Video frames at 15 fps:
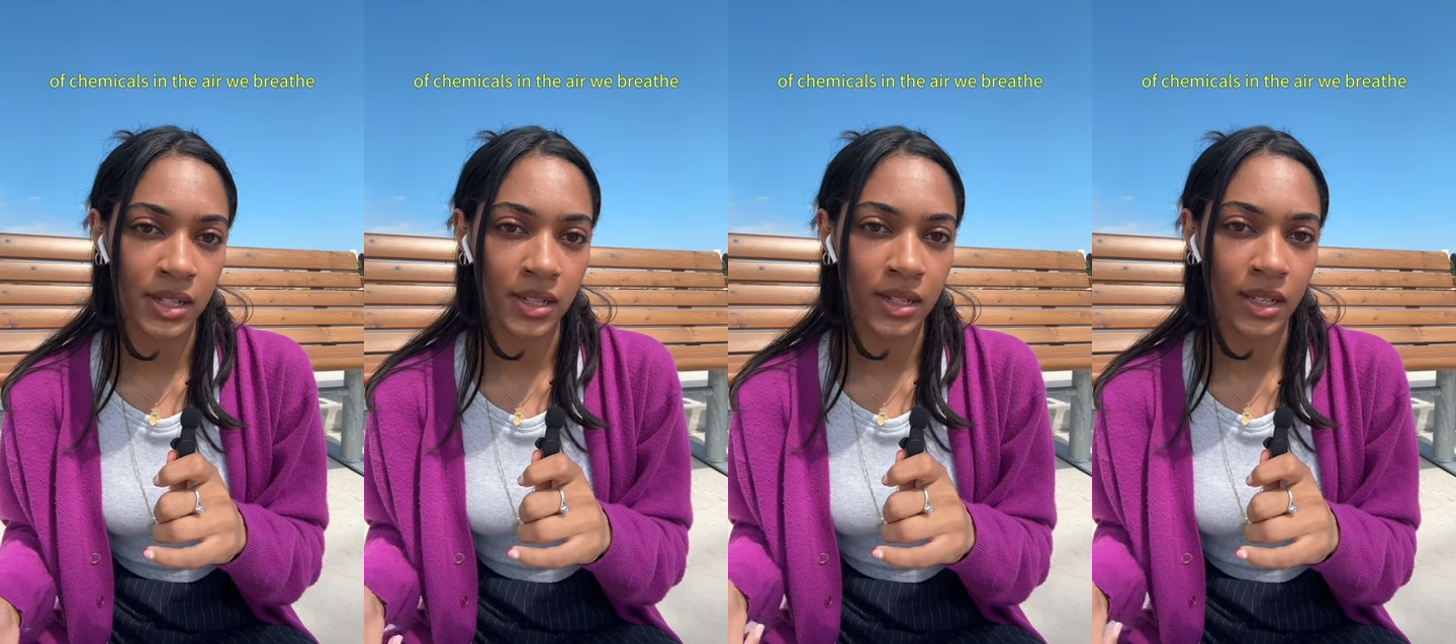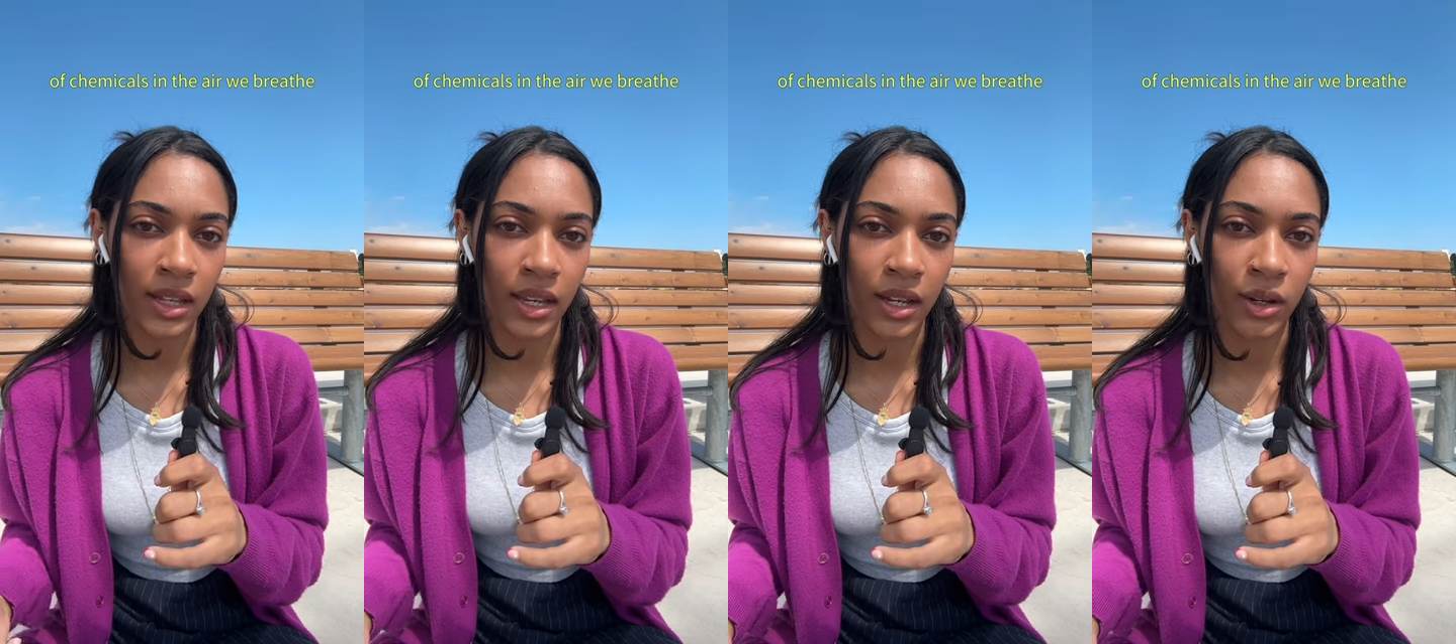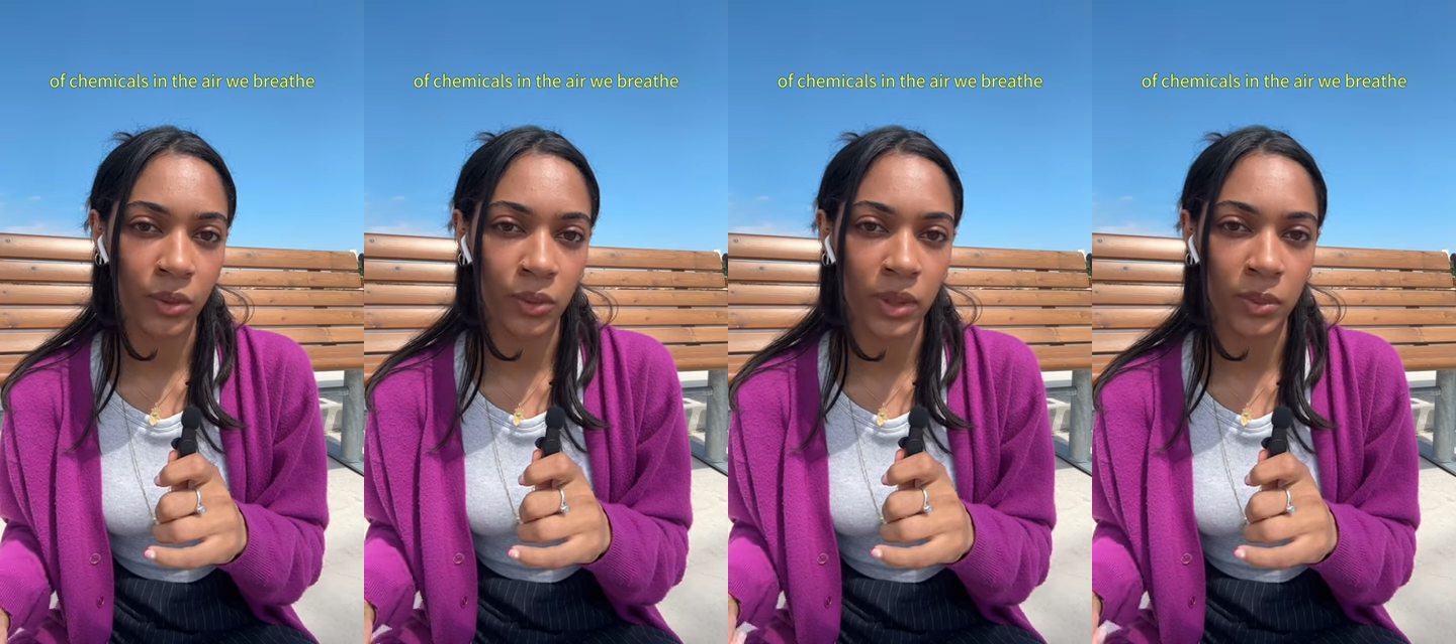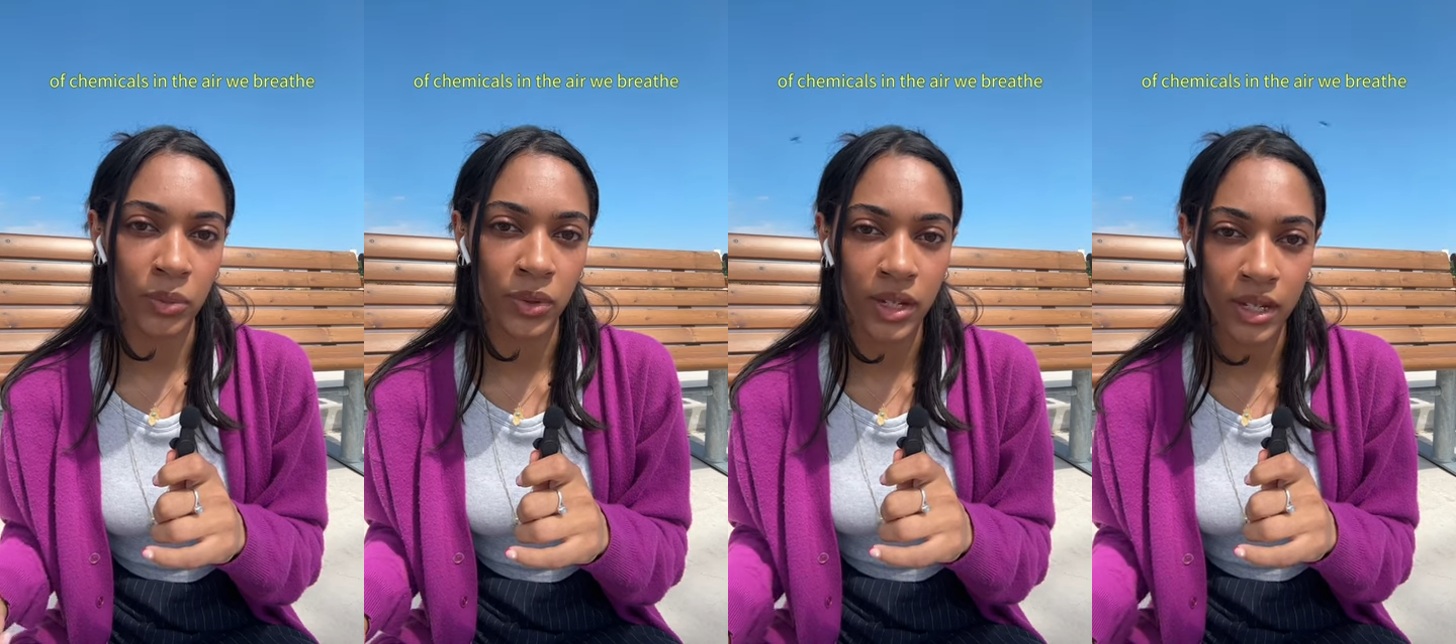in the air we
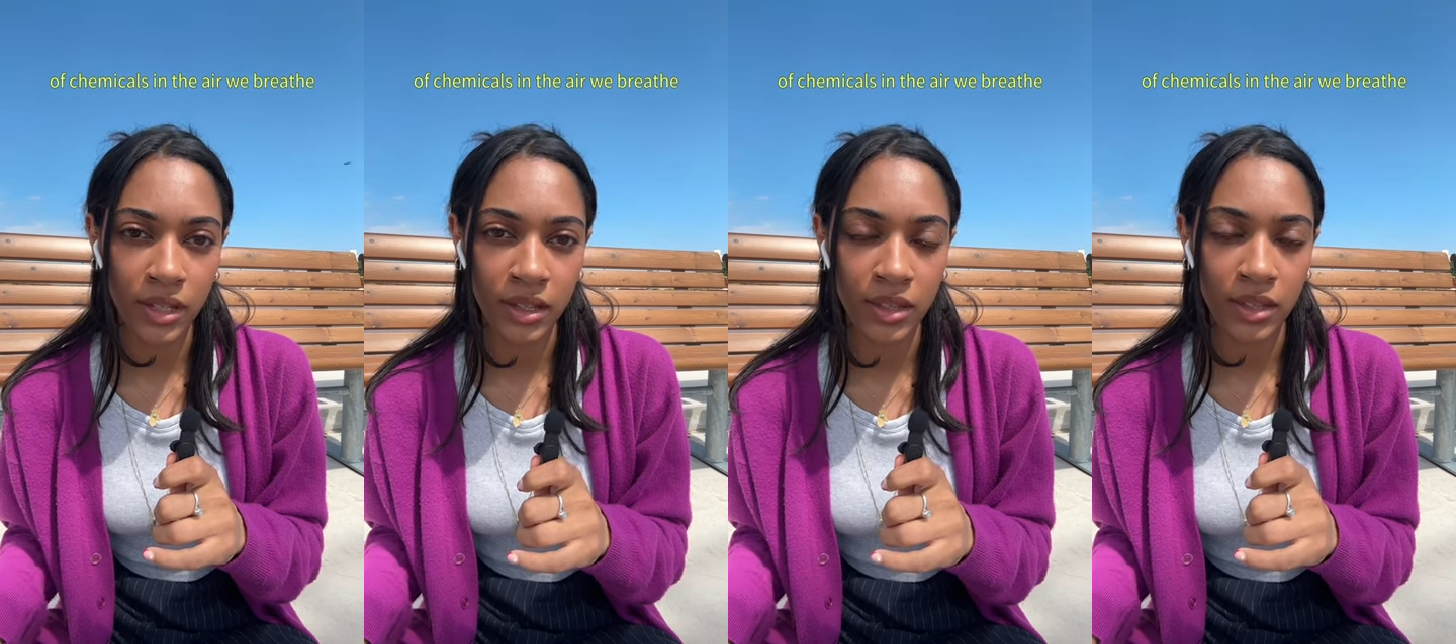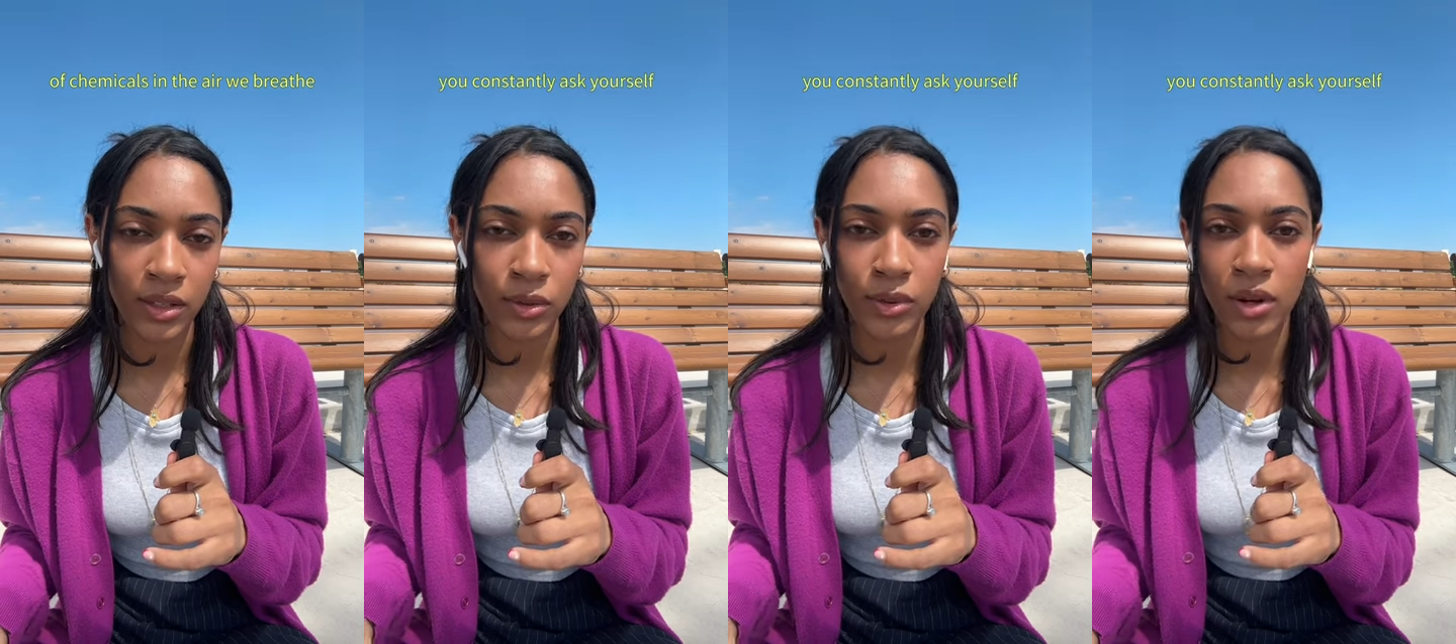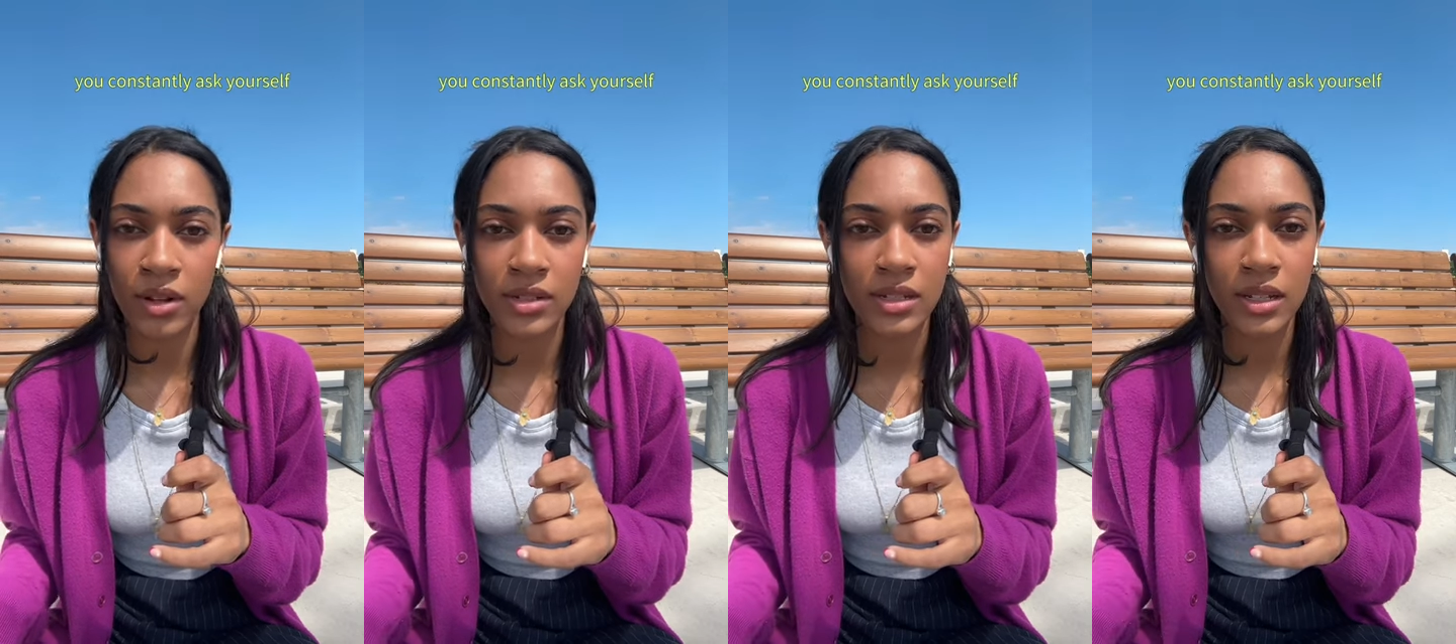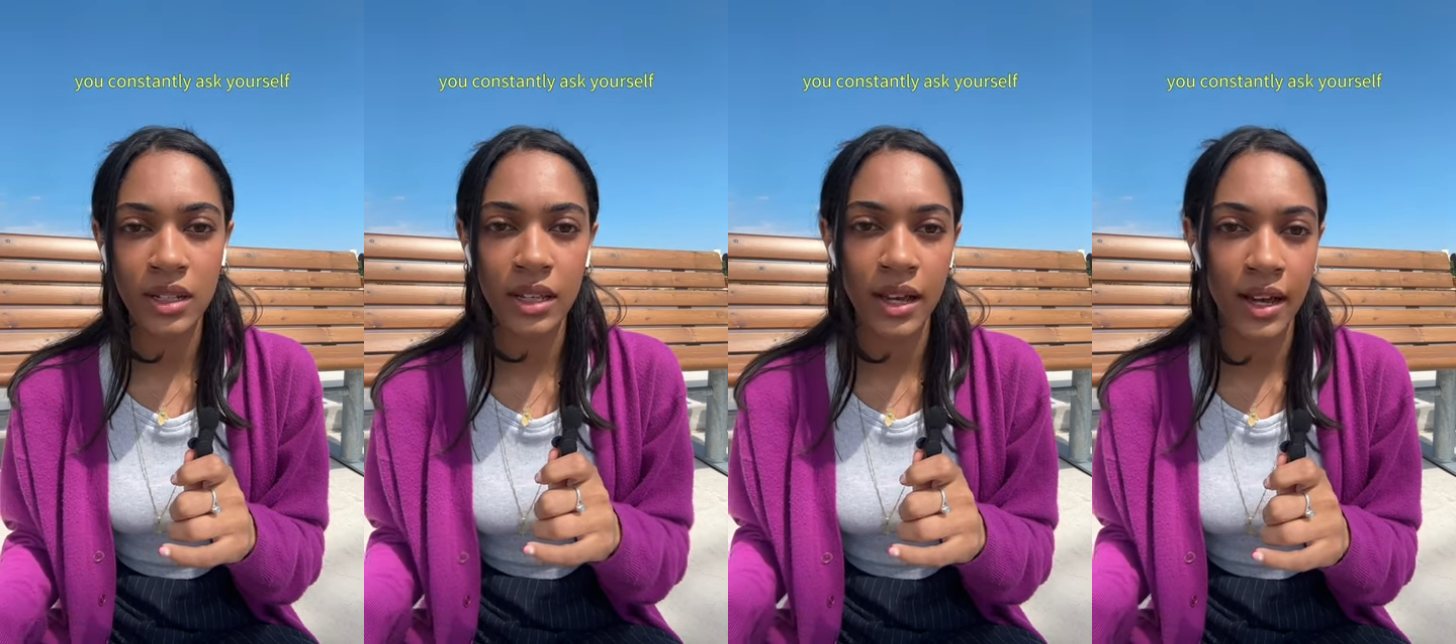breathe, you
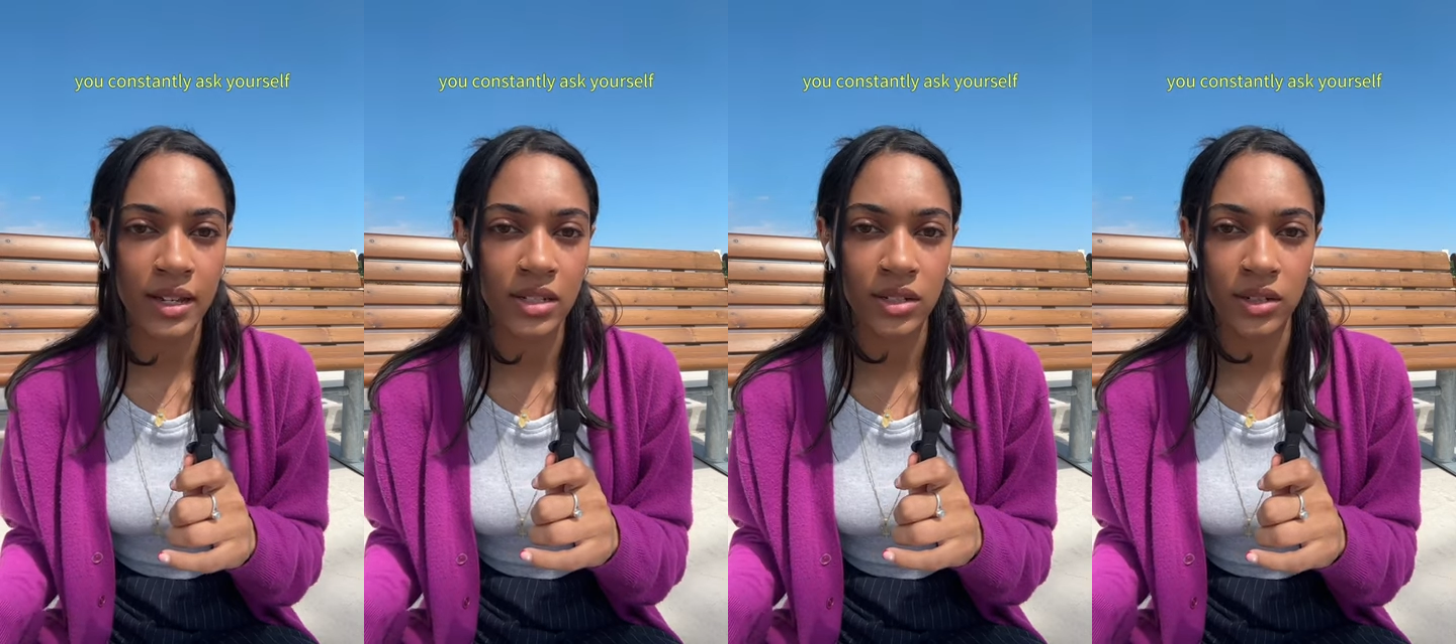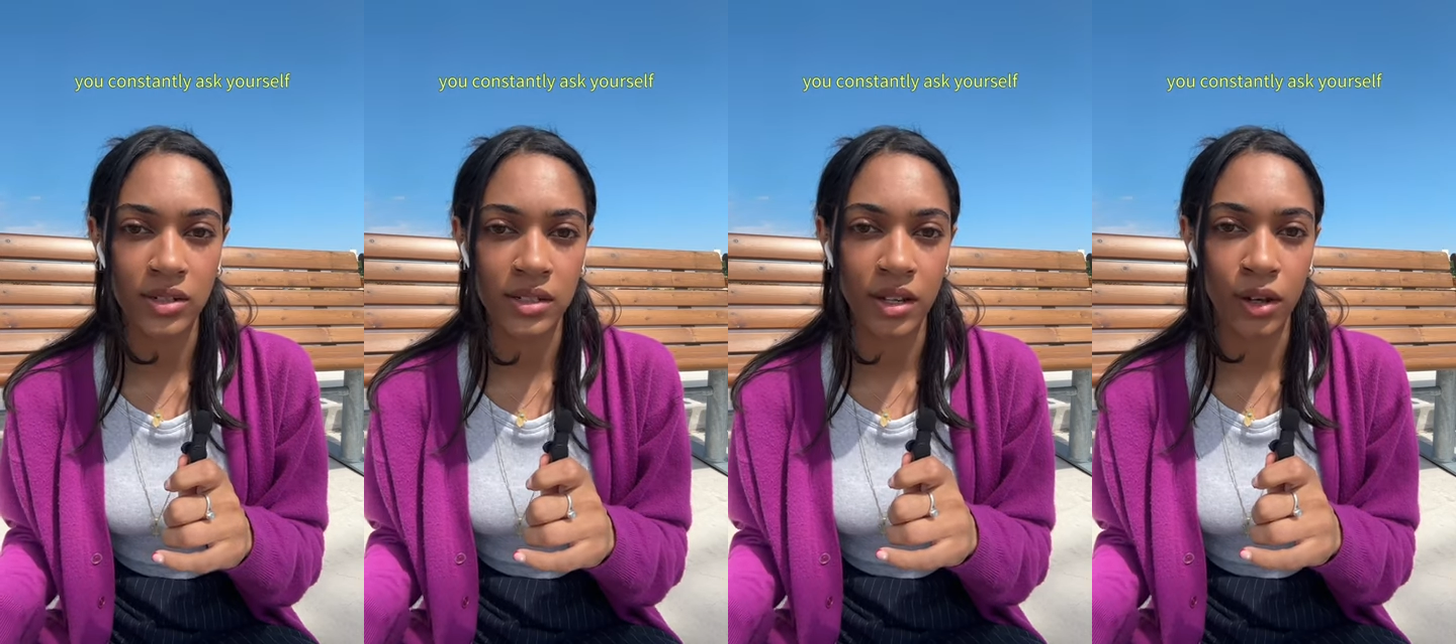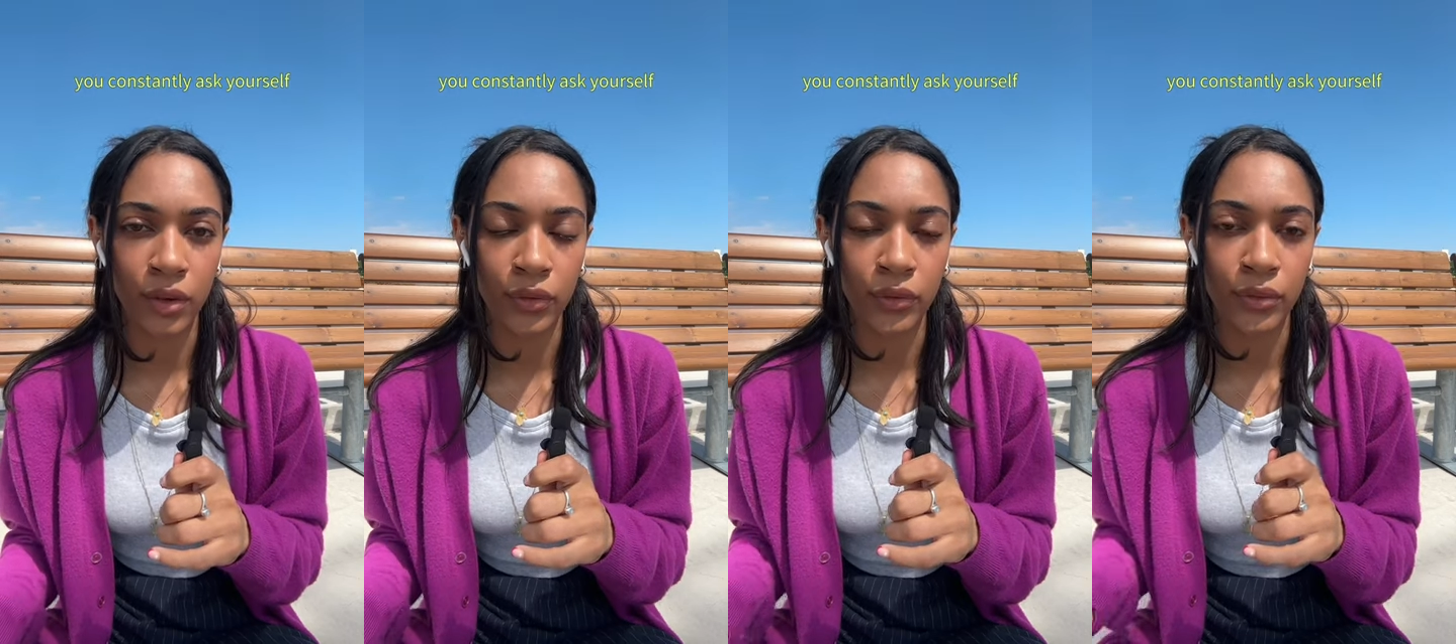constantly ask yourself,